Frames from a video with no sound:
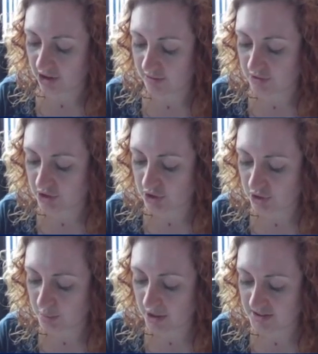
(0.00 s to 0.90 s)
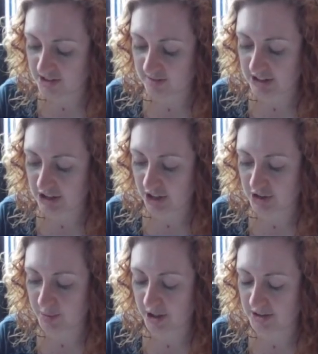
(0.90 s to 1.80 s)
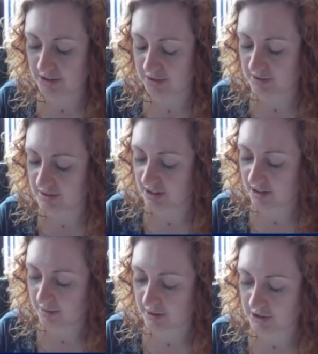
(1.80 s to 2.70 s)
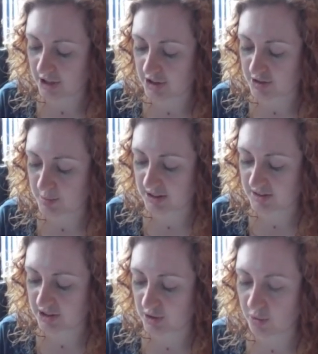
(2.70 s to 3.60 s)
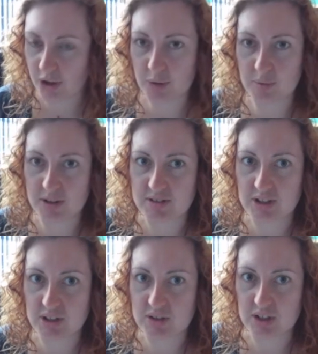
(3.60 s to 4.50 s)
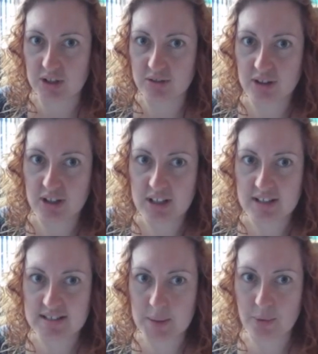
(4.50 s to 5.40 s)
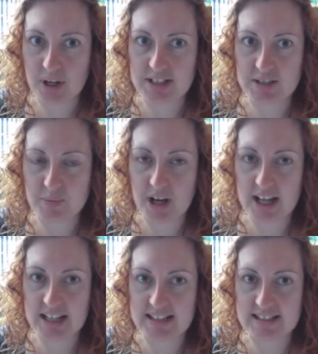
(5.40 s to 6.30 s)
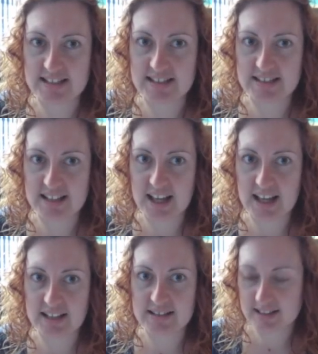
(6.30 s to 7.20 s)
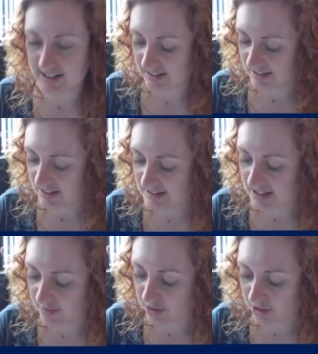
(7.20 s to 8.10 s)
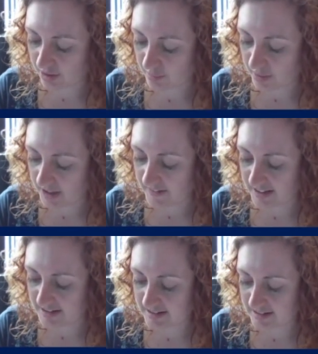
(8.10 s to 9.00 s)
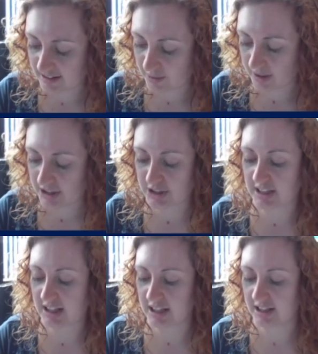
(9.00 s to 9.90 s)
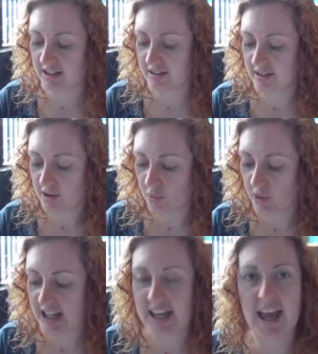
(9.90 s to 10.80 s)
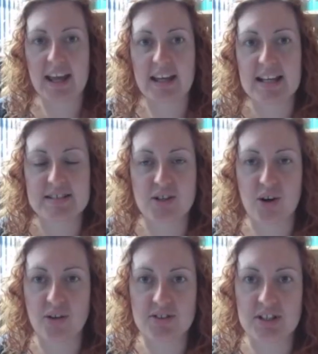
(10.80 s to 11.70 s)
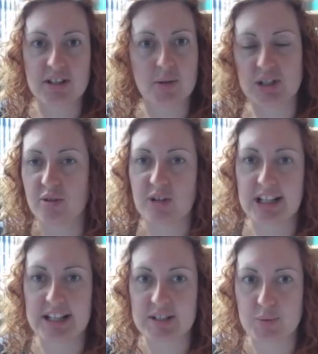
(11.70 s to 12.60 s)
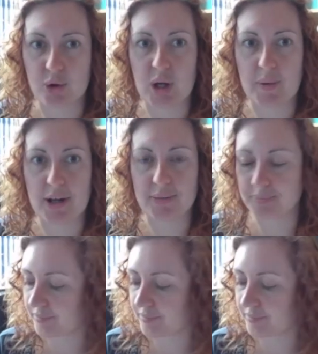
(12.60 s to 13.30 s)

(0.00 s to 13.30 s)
of two positively charged particles with charges plus Q1 and plus Q2 separated by a distance x is given by this equation here, where k is a constant that we don't really need to worry about.